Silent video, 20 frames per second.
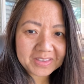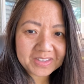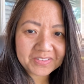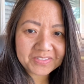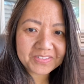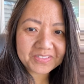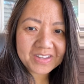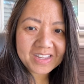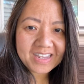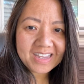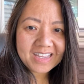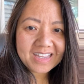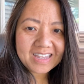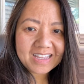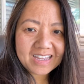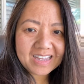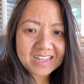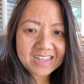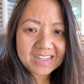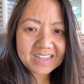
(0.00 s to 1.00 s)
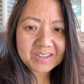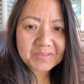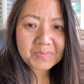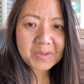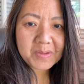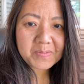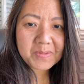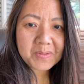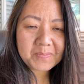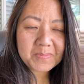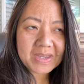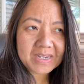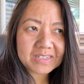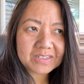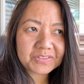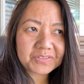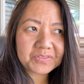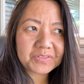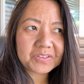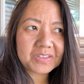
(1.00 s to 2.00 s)
the, uh, it might be
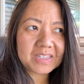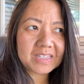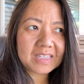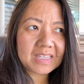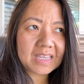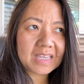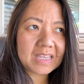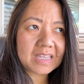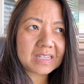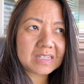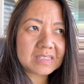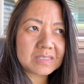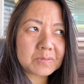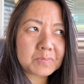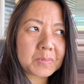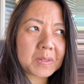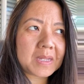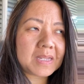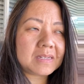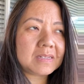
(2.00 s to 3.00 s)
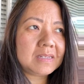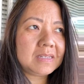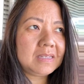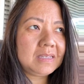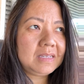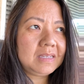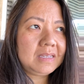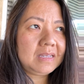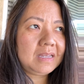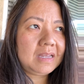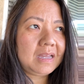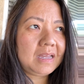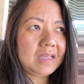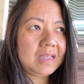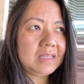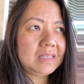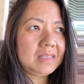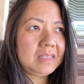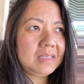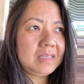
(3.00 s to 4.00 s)
better for the kids, but
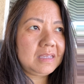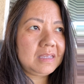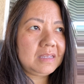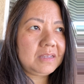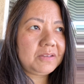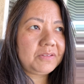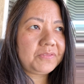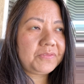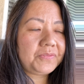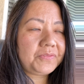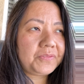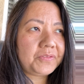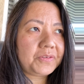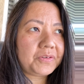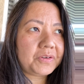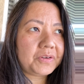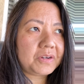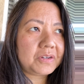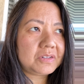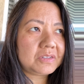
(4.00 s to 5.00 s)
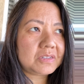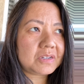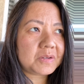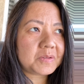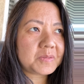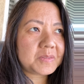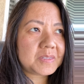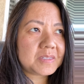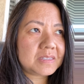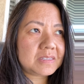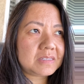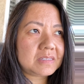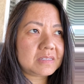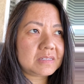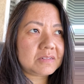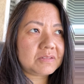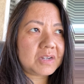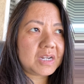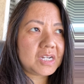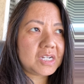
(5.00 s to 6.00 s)
I think for adults,
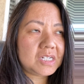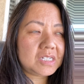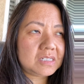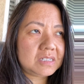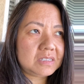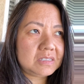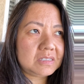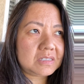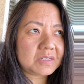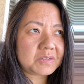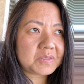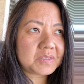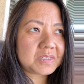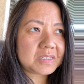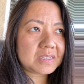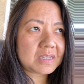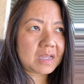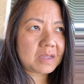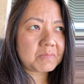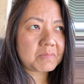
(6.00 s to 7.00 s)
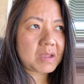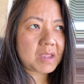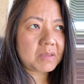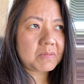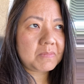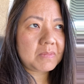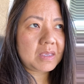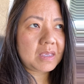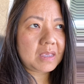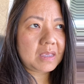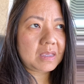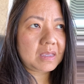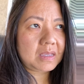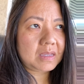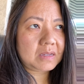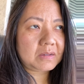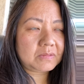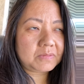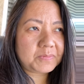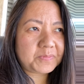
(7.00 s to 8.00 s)
regular adults, I might be
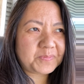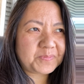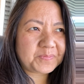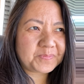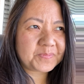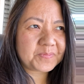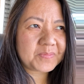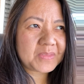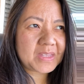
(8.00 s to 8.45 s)
um,